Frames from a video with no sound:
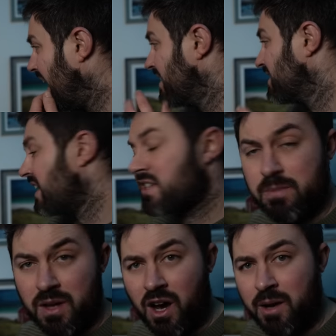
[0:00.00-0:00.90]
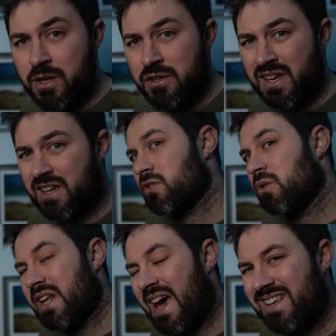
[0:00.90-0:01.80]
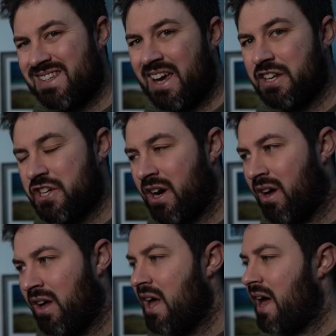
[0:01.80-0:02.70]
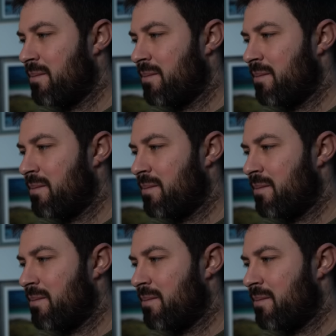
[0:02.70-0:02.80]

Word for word: Uh, the setup that I'm using is called S H R,